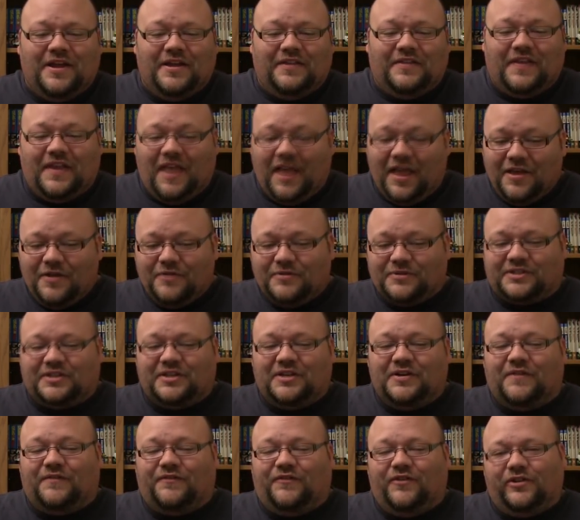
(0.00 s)
The
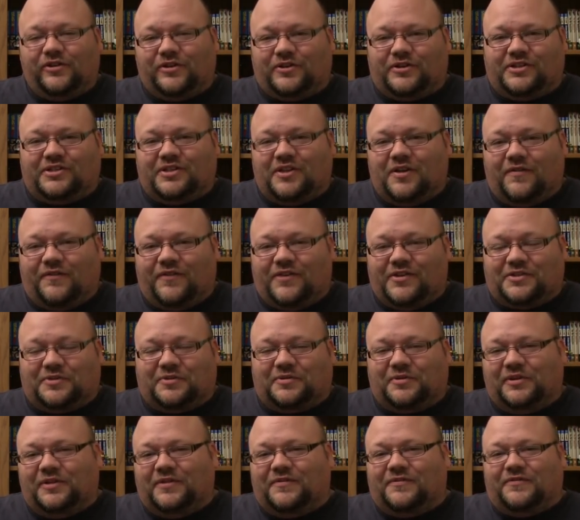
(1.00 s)
eosinophil herself has a
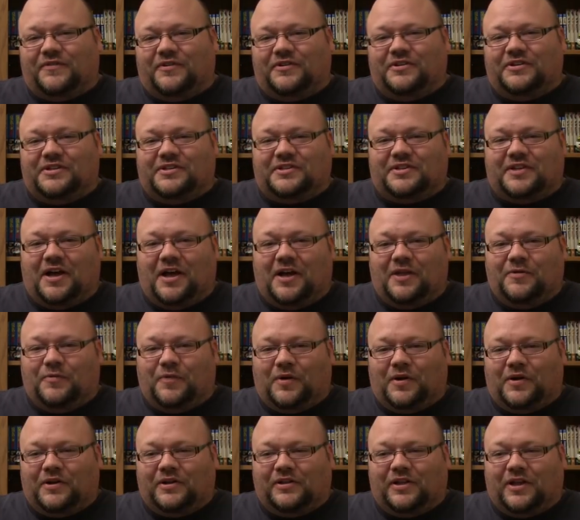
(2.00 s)
really fun design,
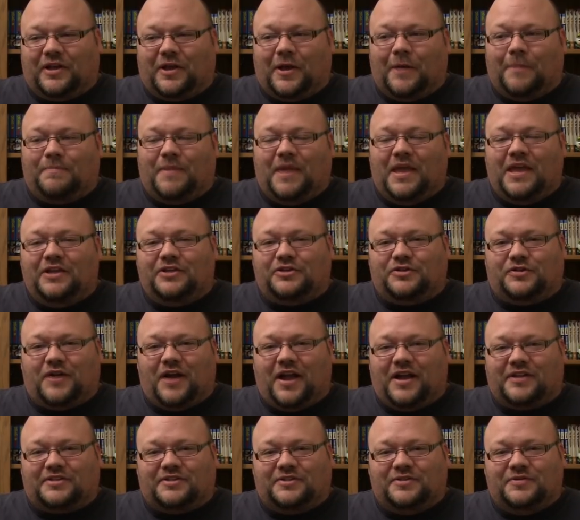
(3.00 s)
wearing like a pink
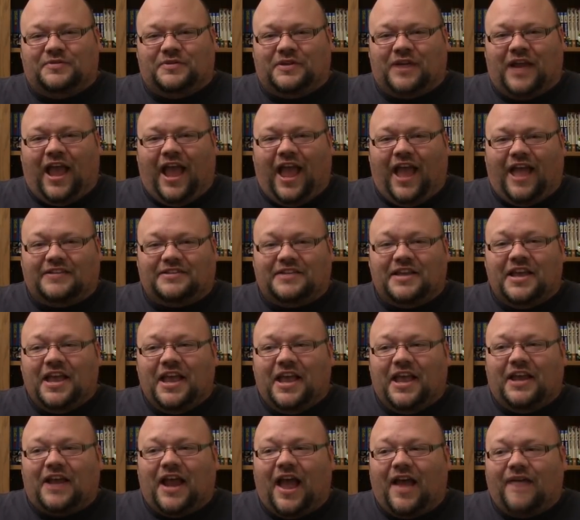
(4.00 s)
tracksuit and hat,
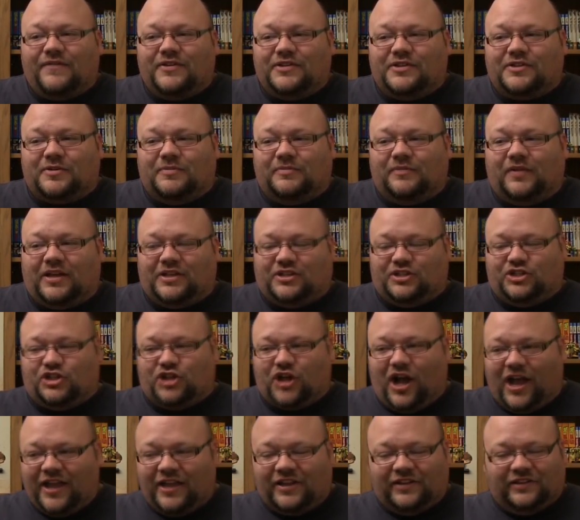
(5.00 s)
and having some like
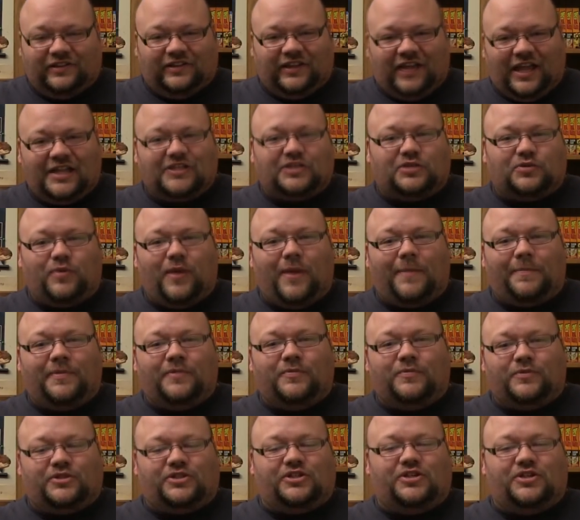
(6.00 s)
giant lance
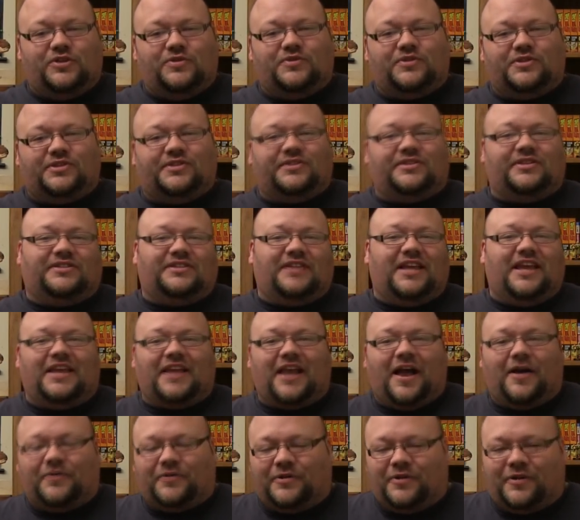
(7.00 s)
weapon which she uses to take
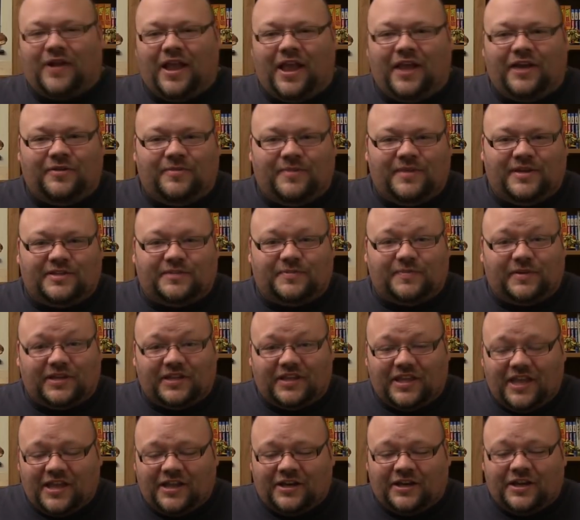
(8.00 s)
out her enemies. But
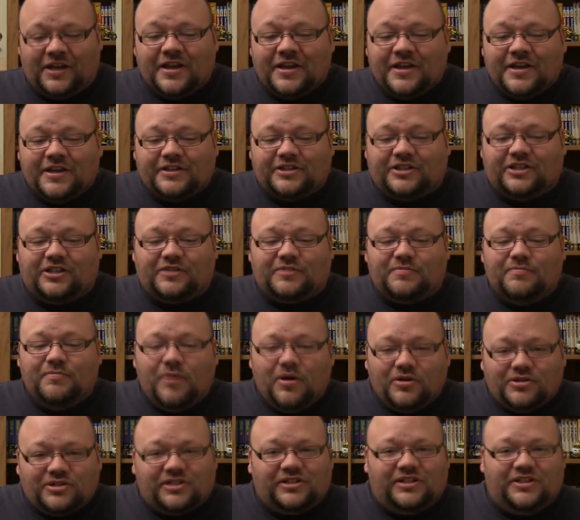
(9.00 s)
again, she's
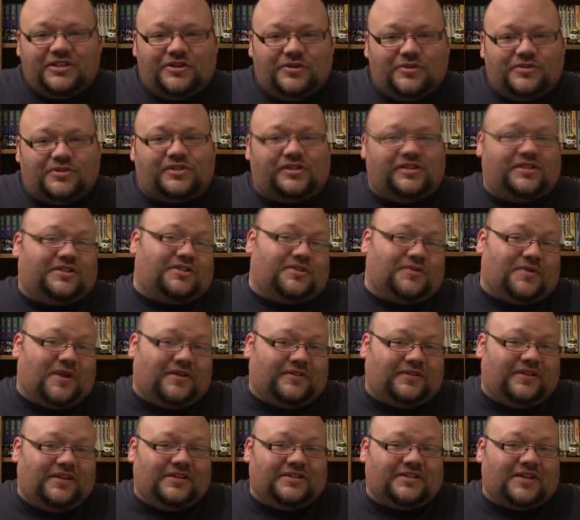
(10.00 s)
mostly useless
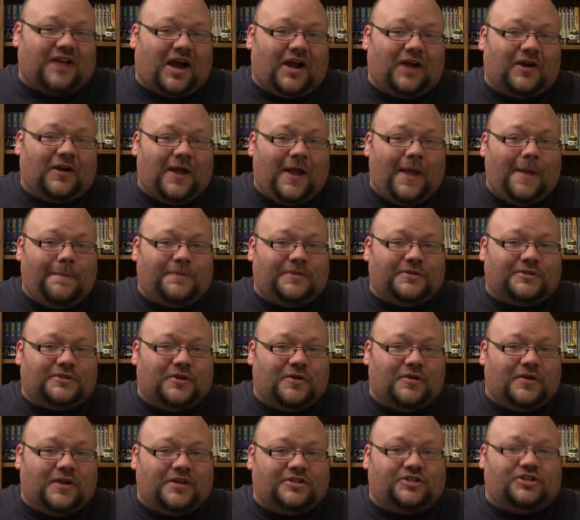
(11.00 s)
throughout the entire
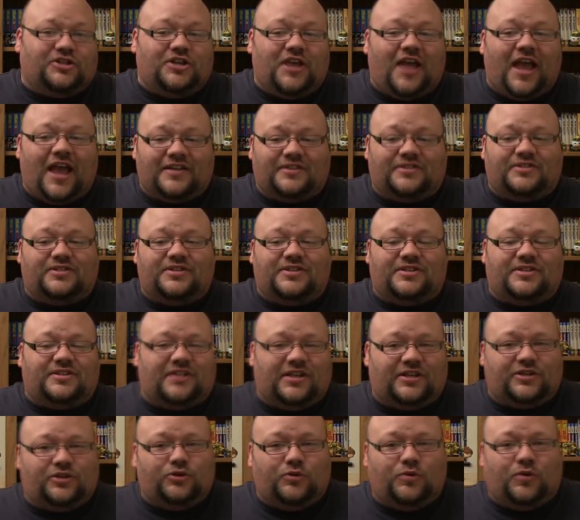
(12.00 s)
episode as she has to
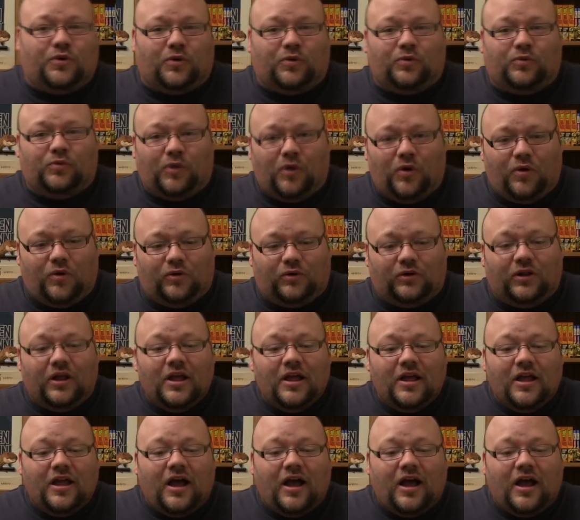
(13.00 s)
stick to her role.